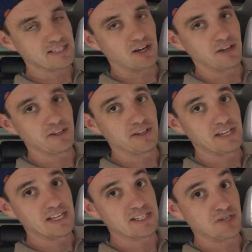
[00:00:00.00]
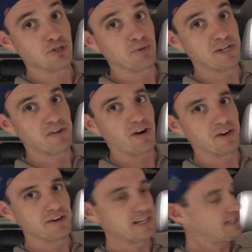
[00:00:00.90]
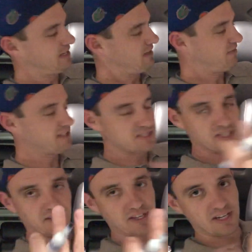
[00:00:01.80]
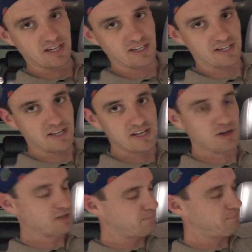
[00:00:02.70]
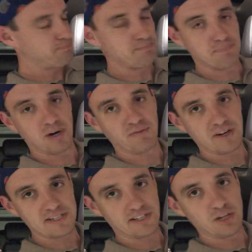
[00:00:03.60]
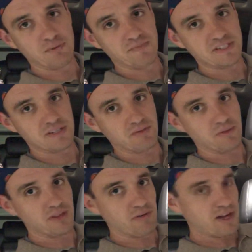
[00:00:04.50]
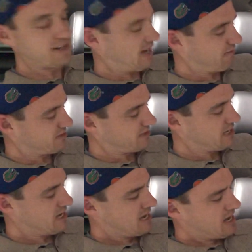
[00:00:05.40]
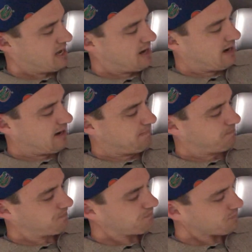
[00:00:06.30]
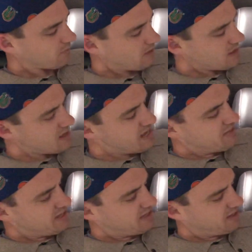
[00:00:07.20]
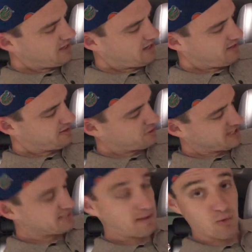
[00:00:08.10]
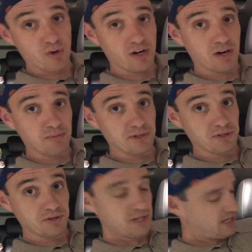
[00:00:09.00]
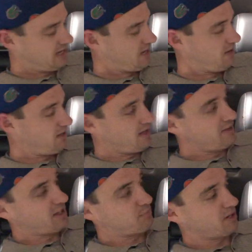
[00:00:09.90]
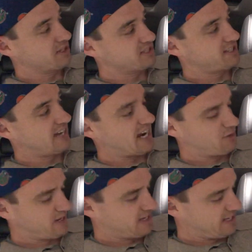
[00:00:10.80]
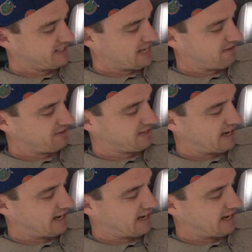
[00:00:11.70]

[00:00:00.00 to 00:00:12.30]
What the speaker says: It's called the central retinal artery. Feeds perforates the globe and feeds the retina, obviously. And then, so this is my one-armed dude. The other part is the diarrhea. He's having